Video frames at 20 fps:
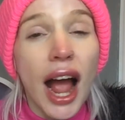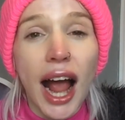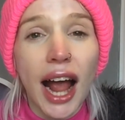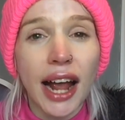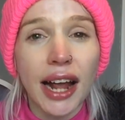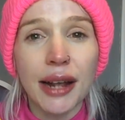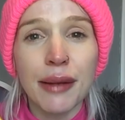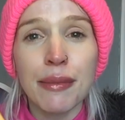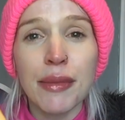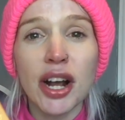
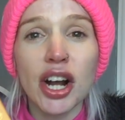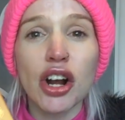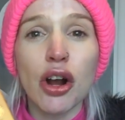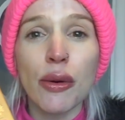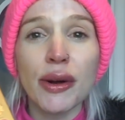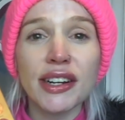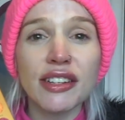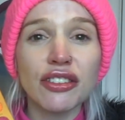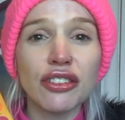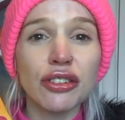I'm
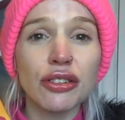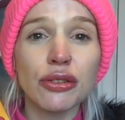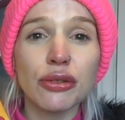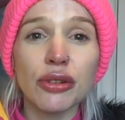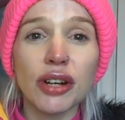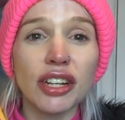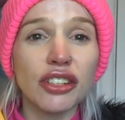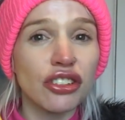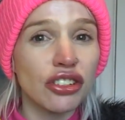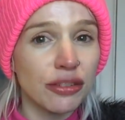going
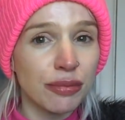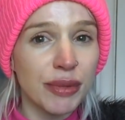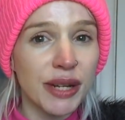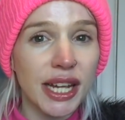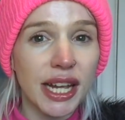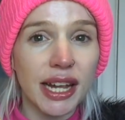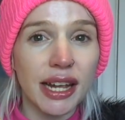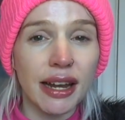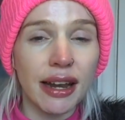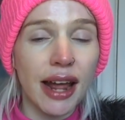to just
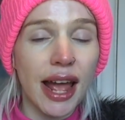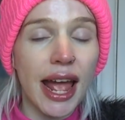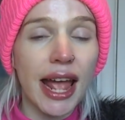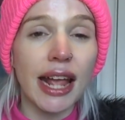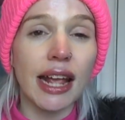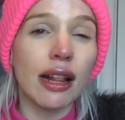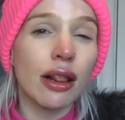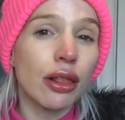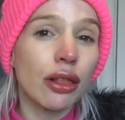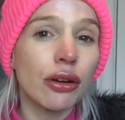begin
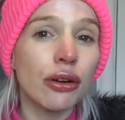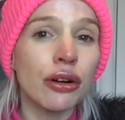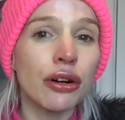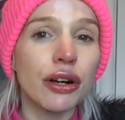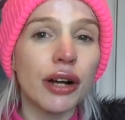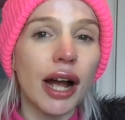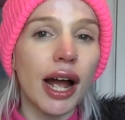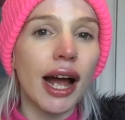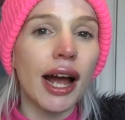a look.